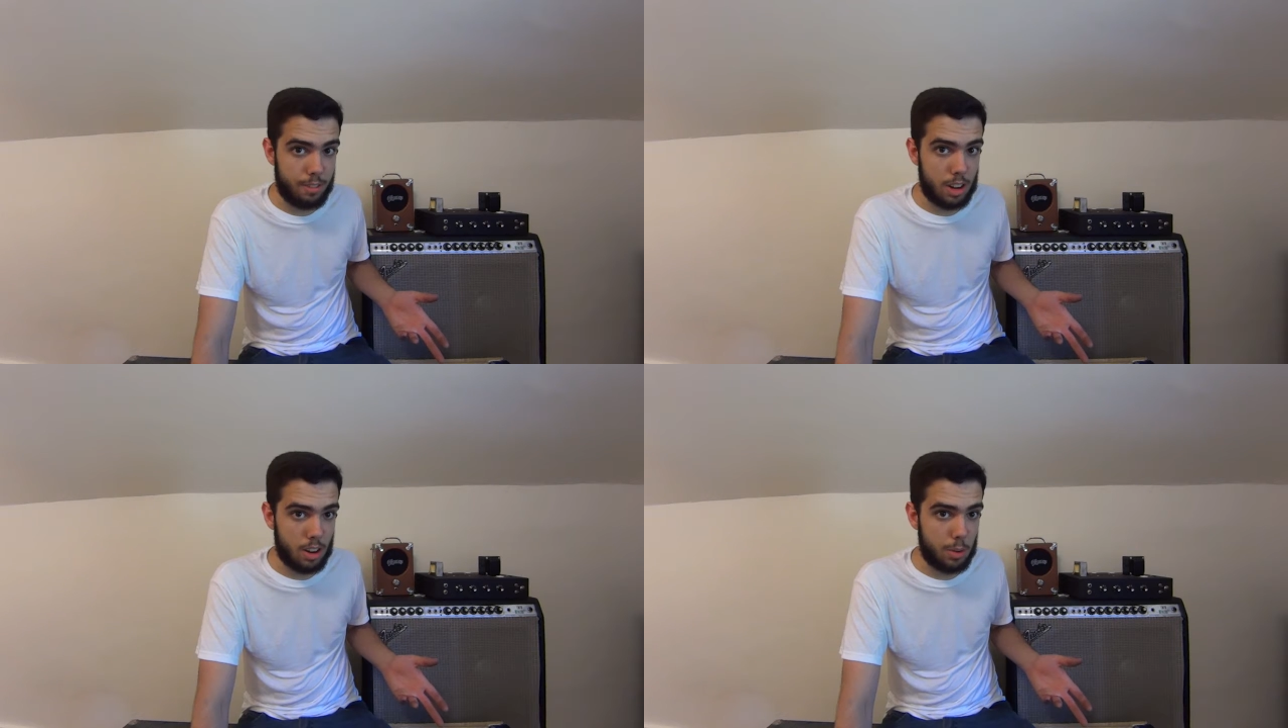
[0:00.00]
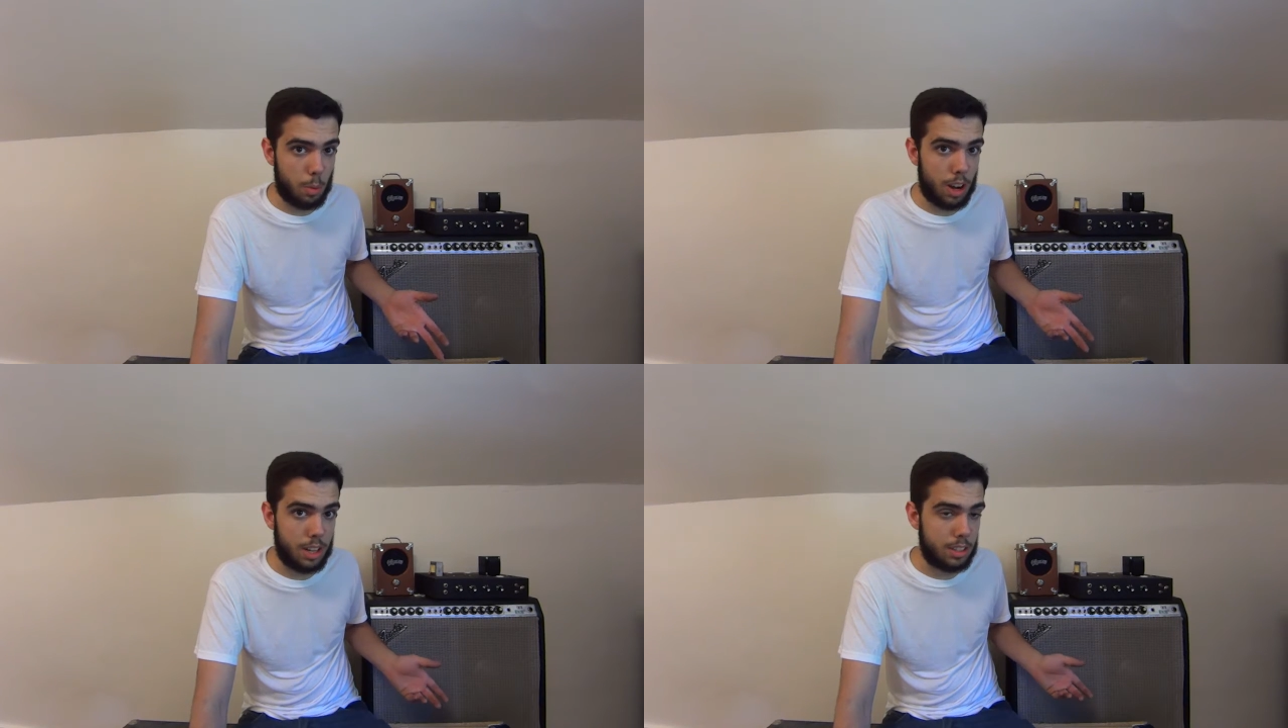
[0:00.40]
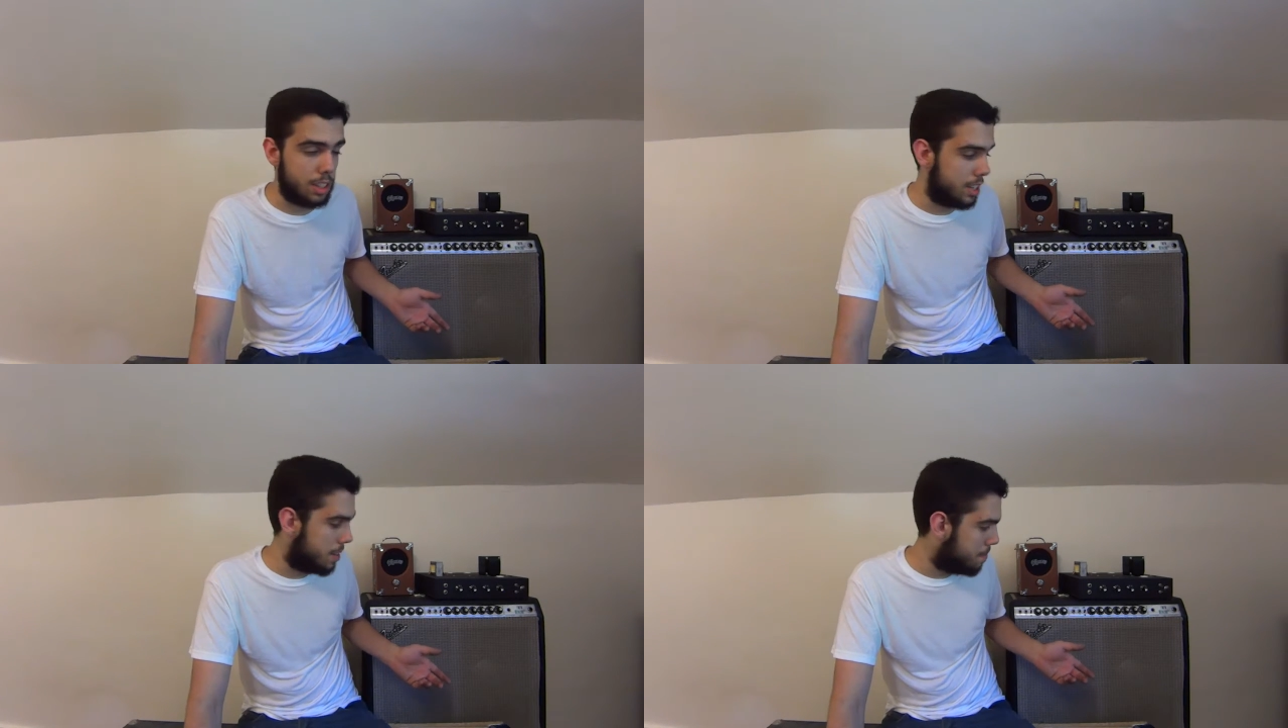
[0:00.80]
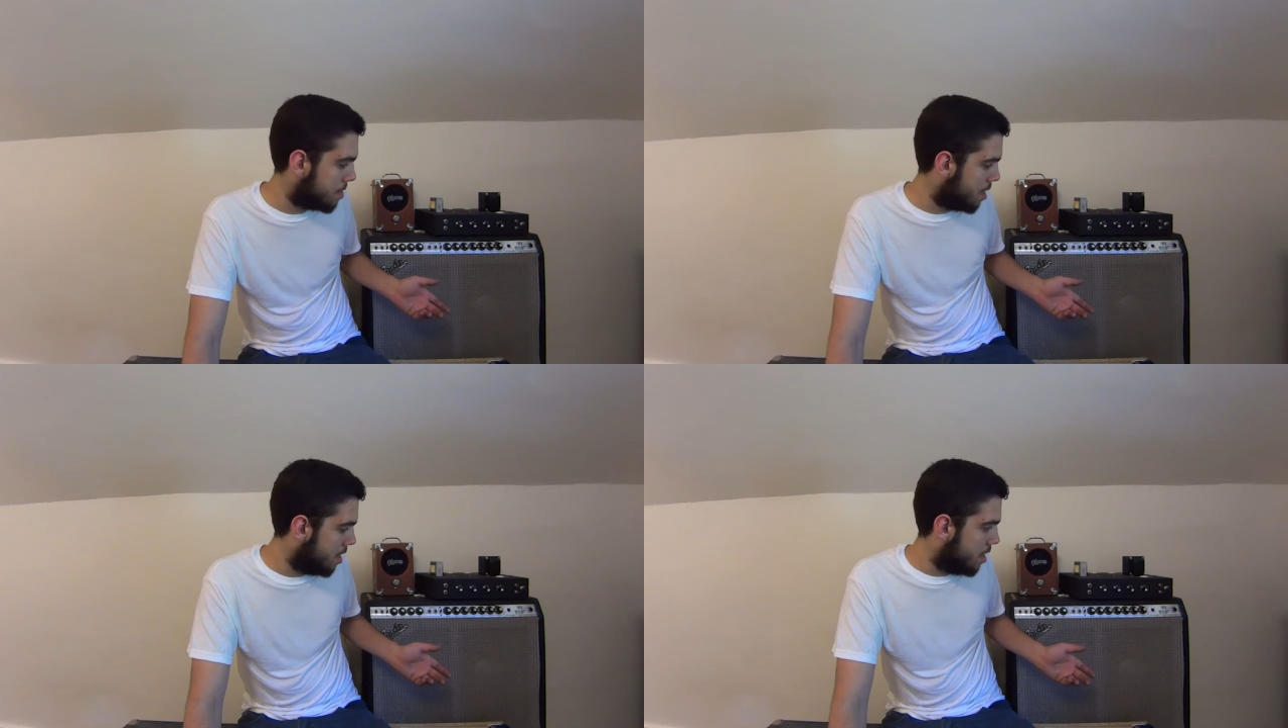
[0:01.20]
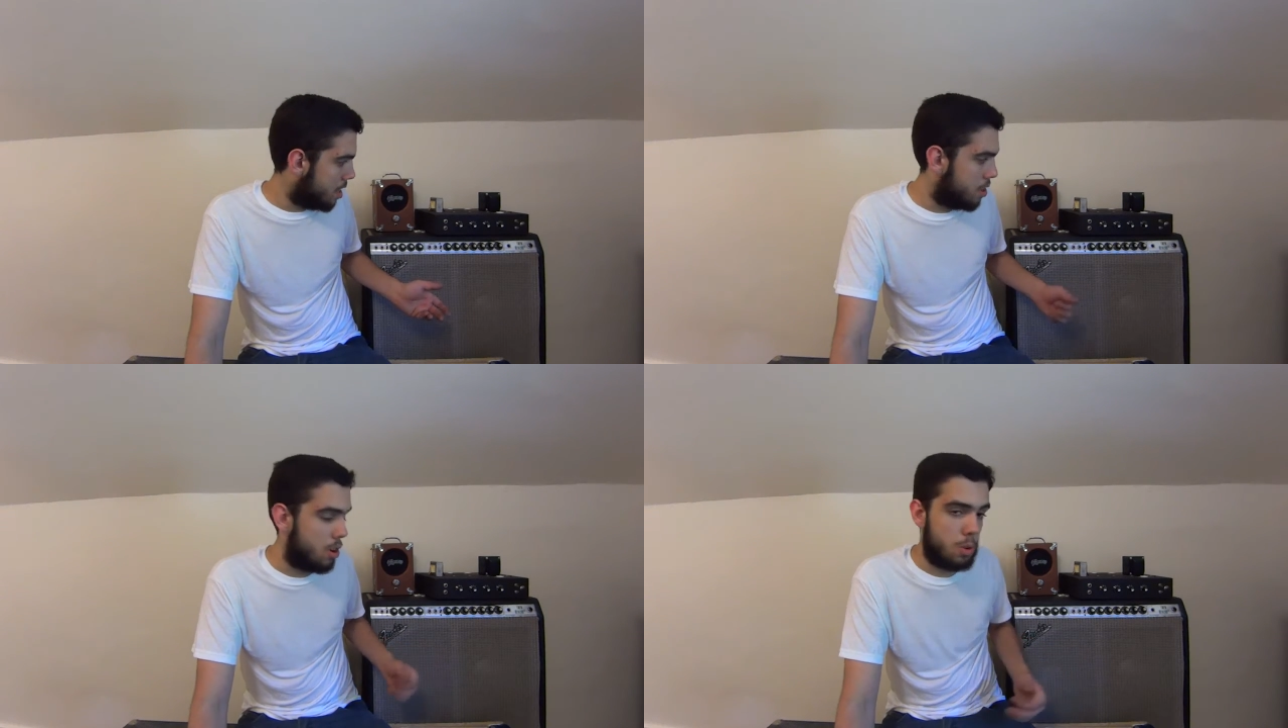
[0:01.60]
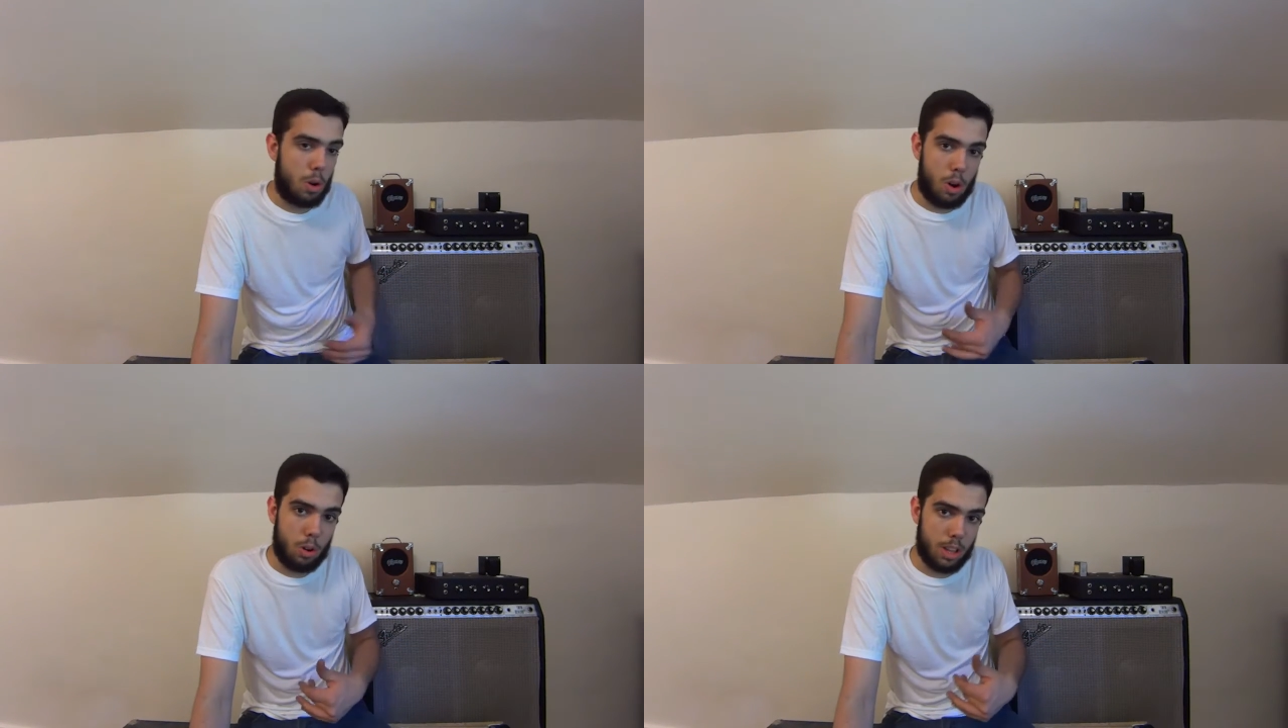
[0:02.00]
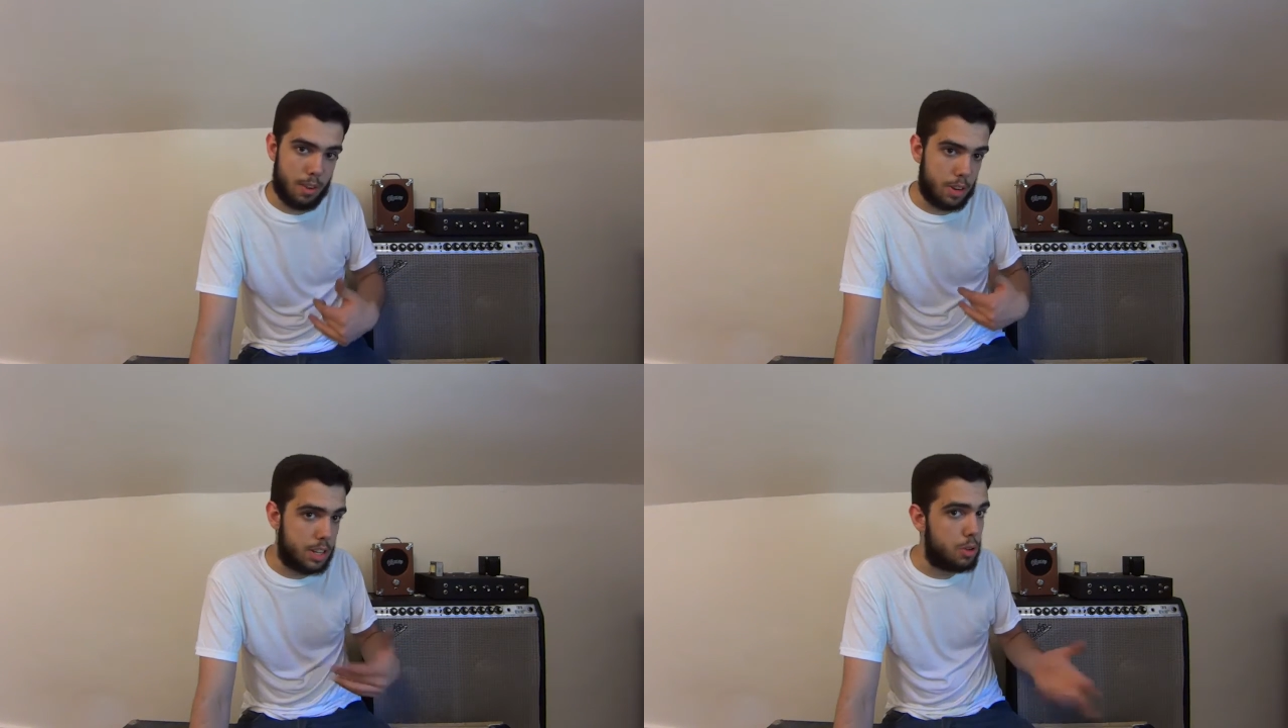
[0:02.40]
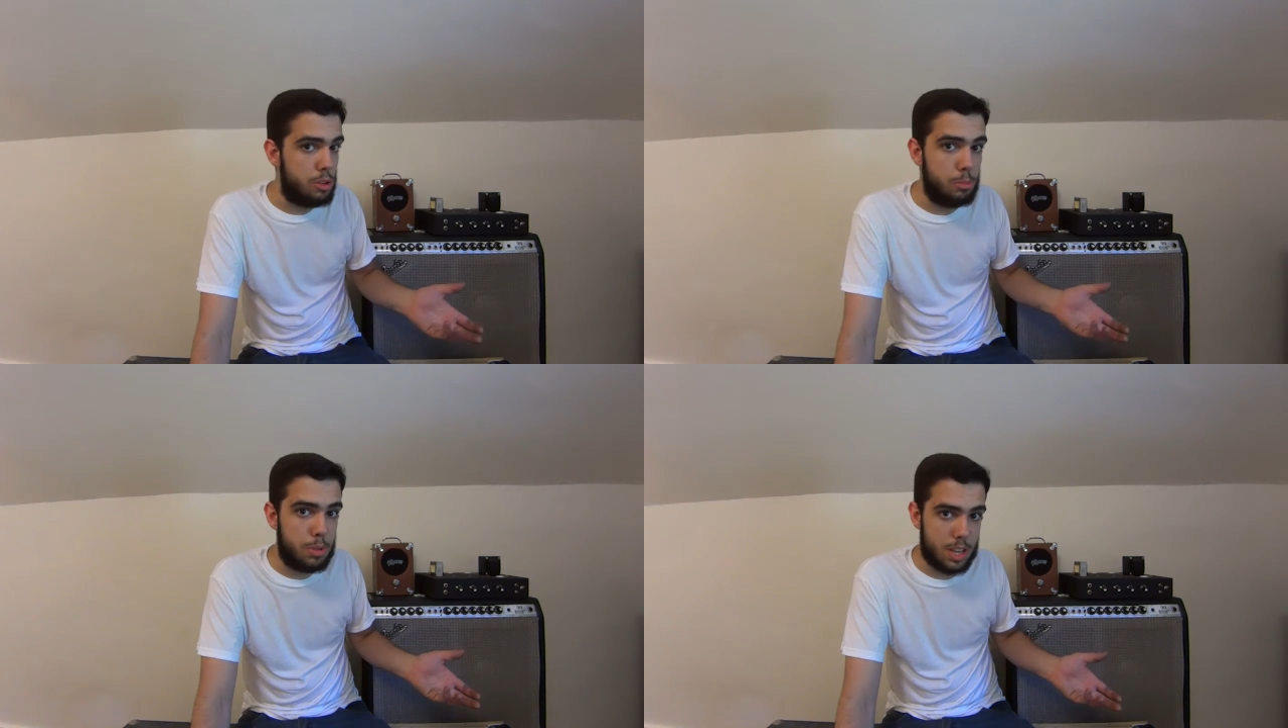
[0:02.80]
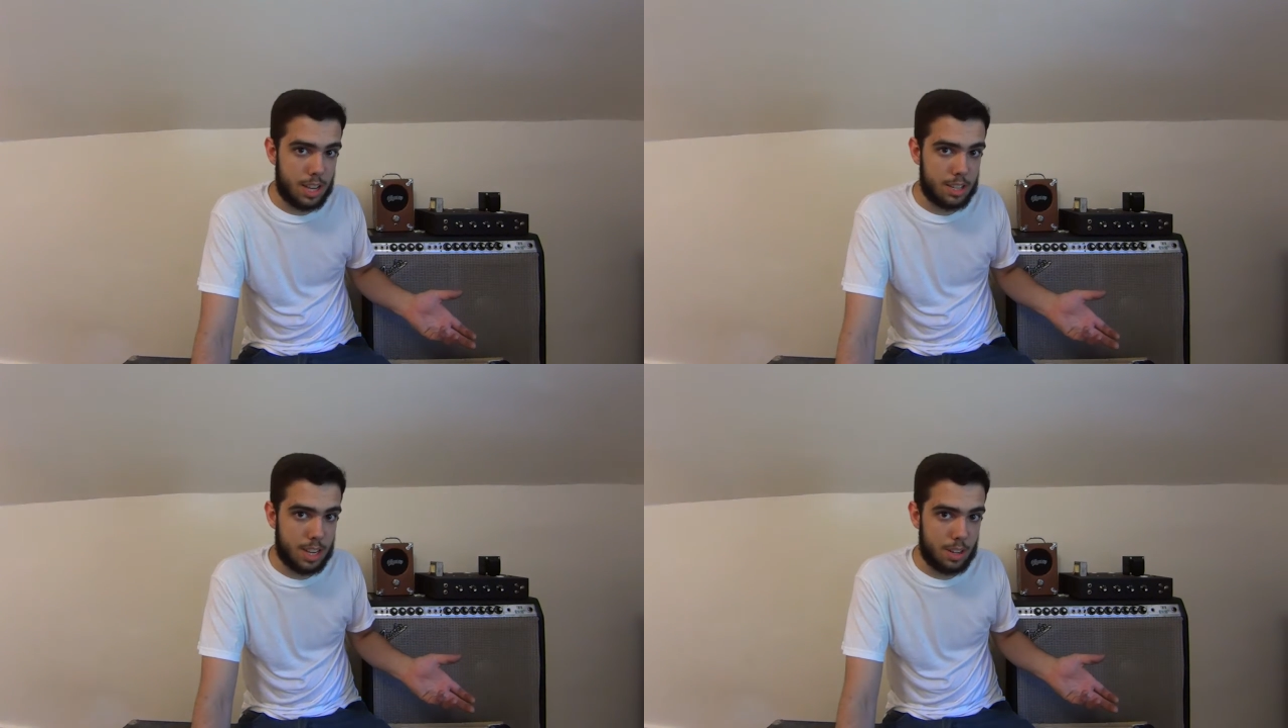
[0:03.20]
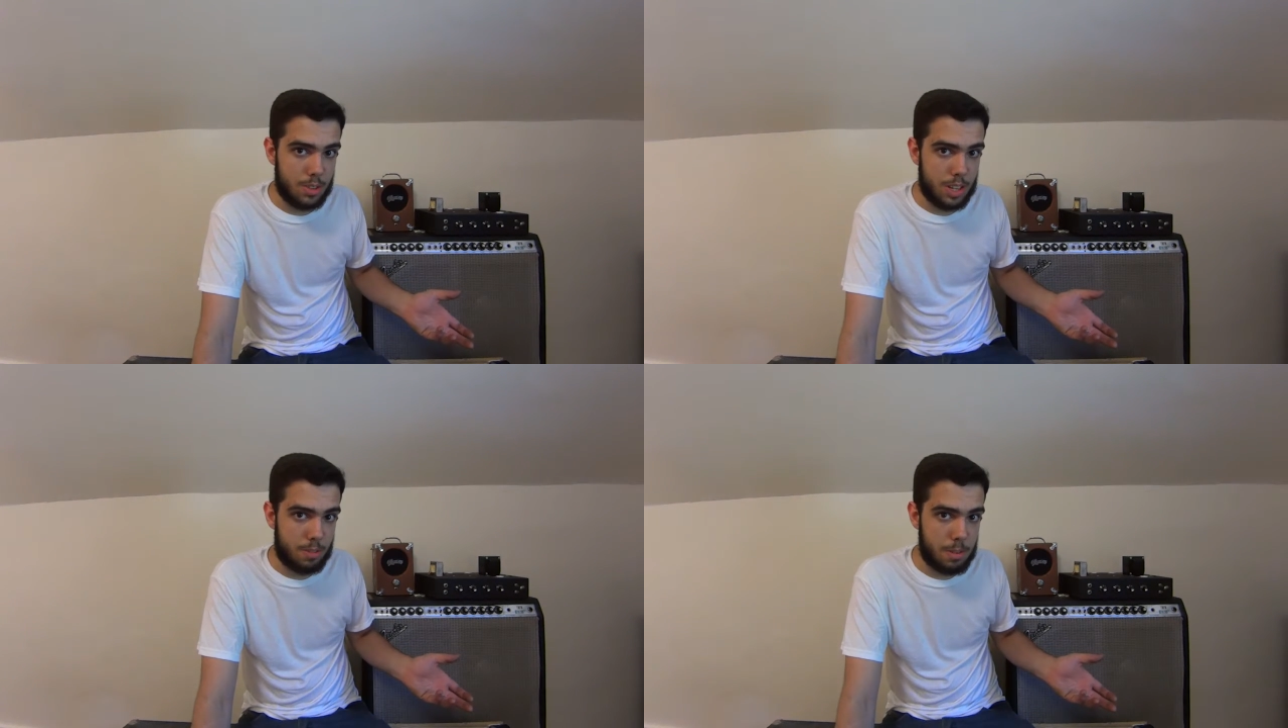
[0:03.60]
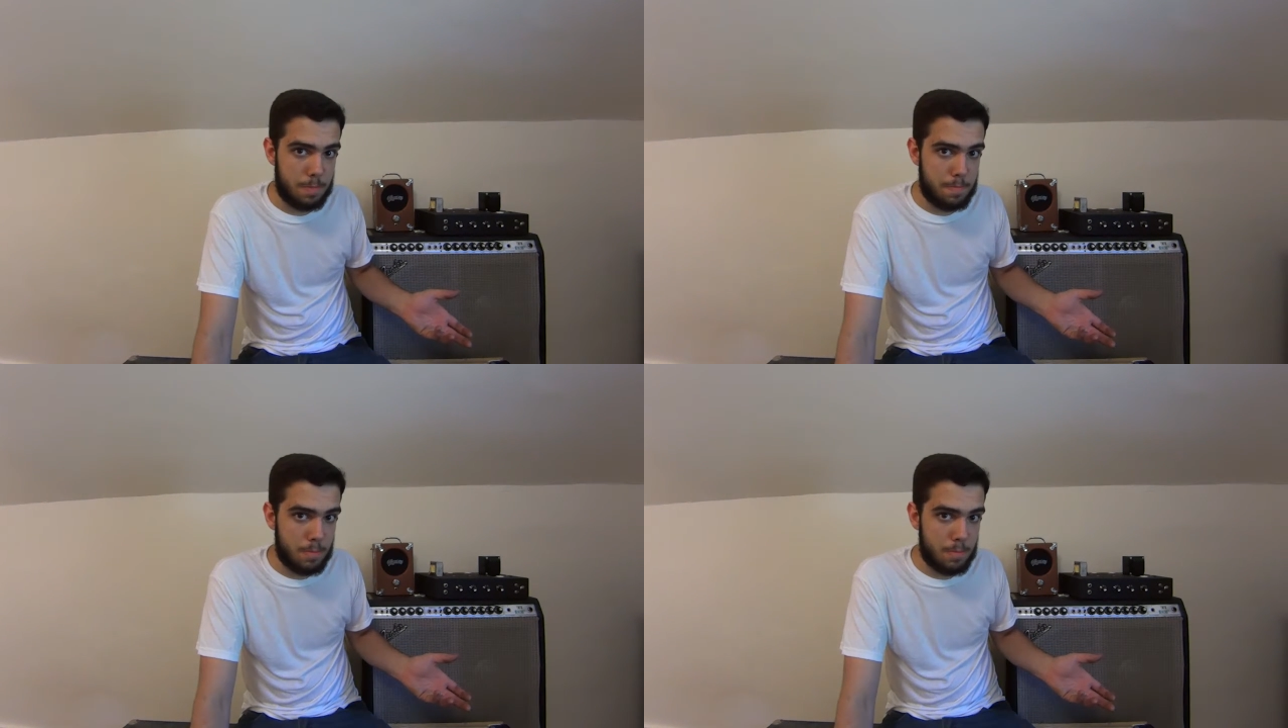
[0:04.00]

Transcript: vary wildly. You know, every tube set sounds different.